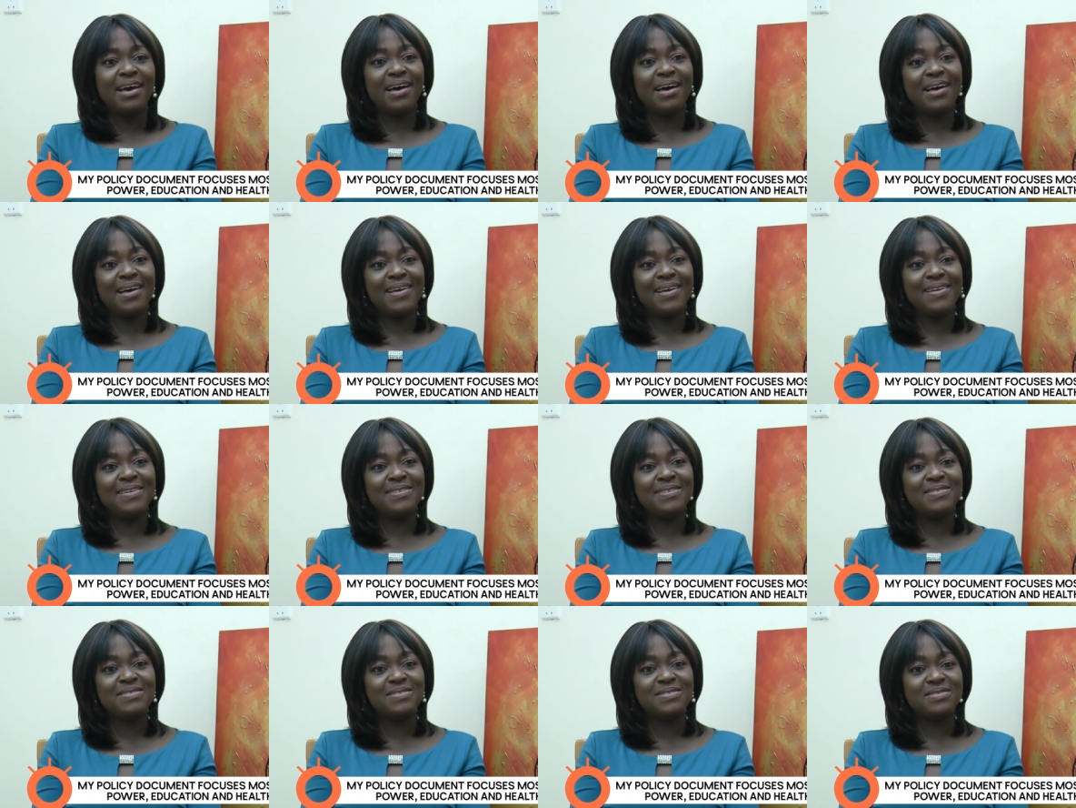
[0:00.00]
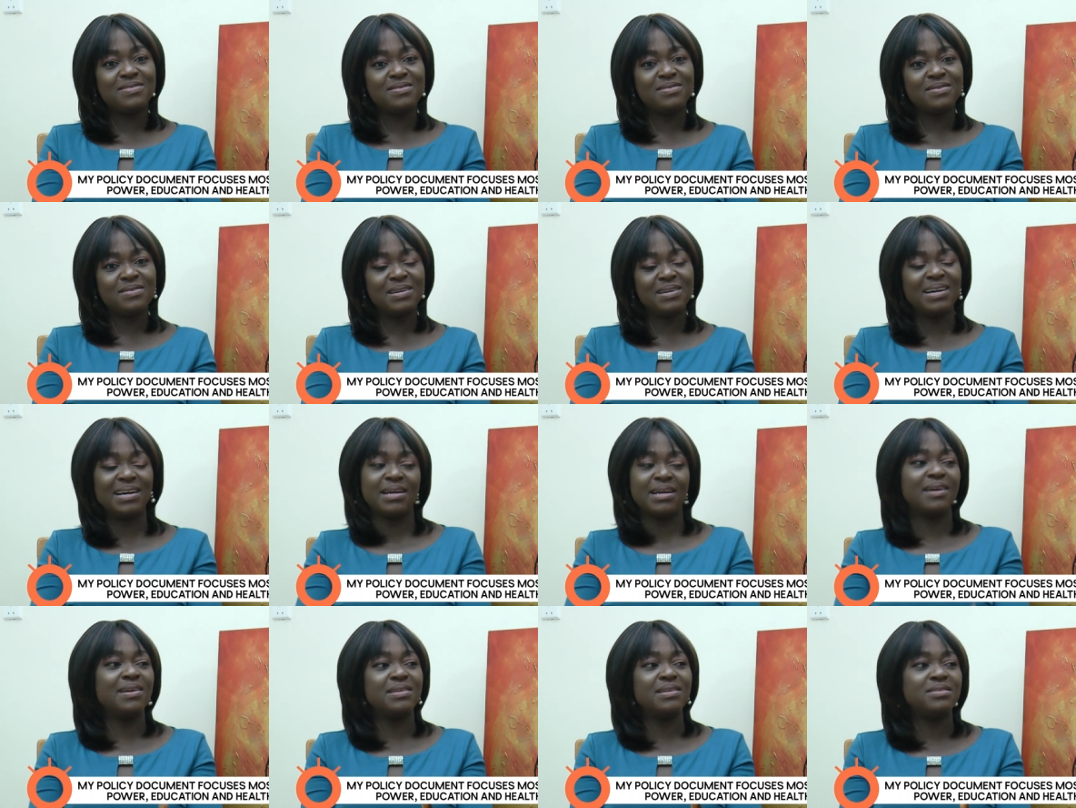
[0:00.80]
And
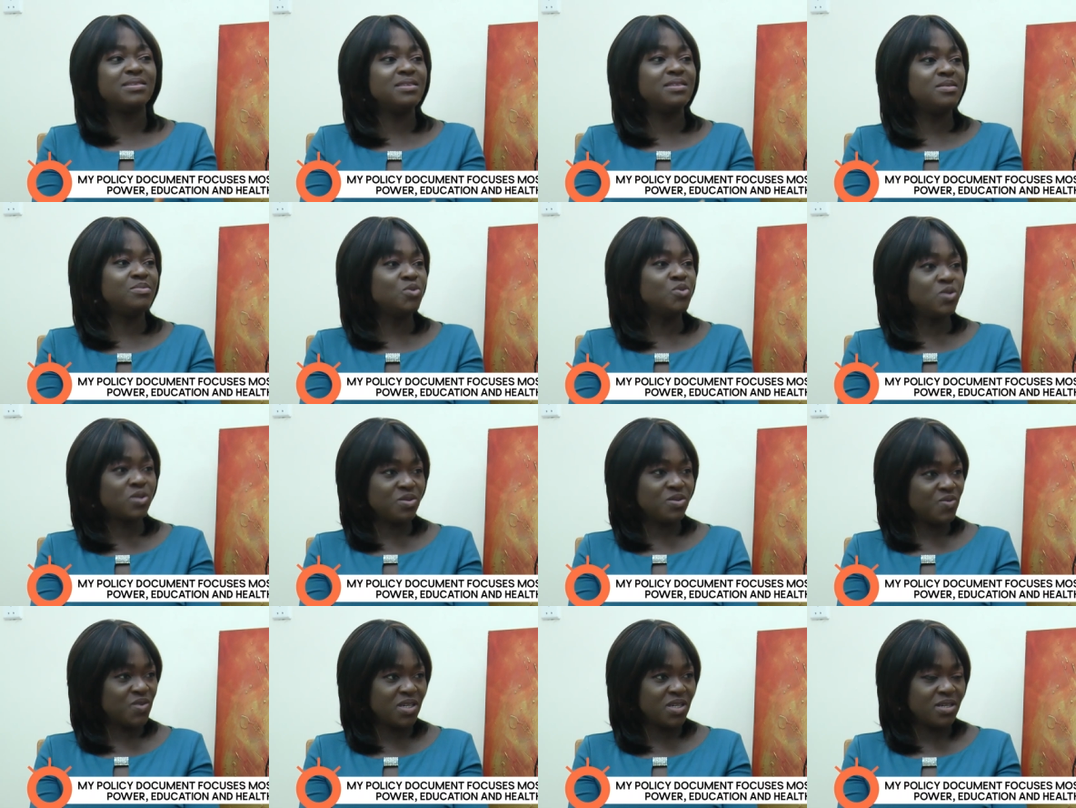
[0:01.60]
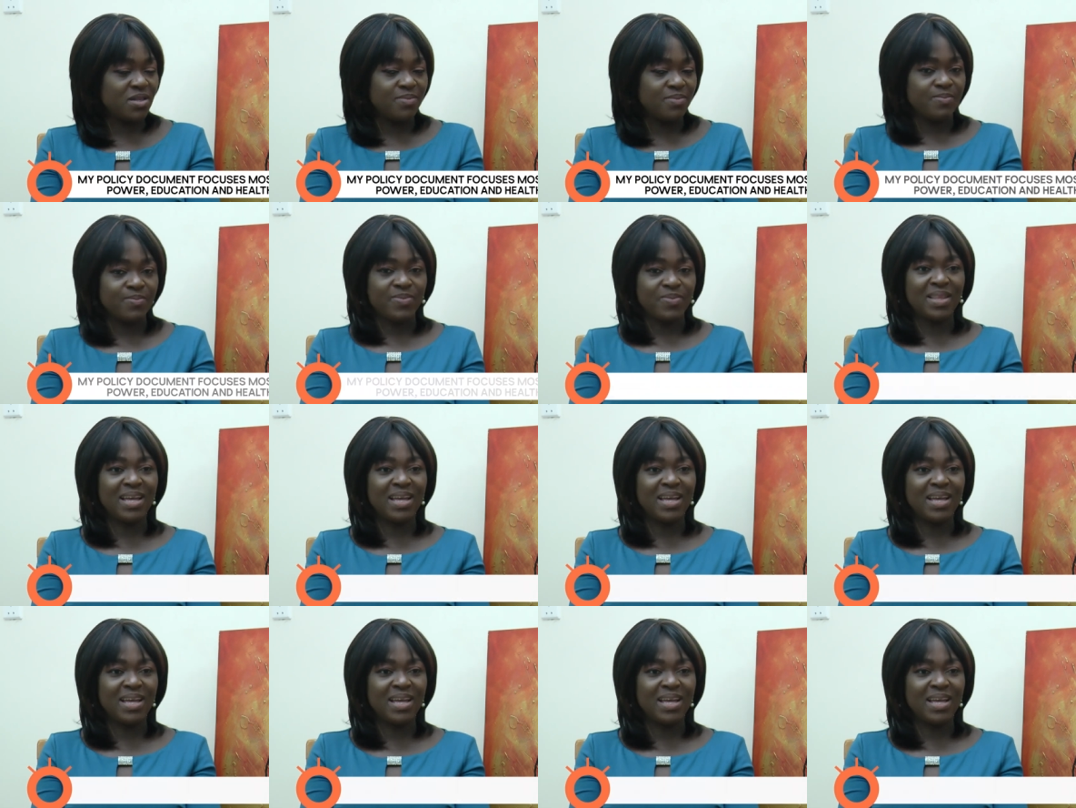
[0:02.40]
I guaranteed most of it.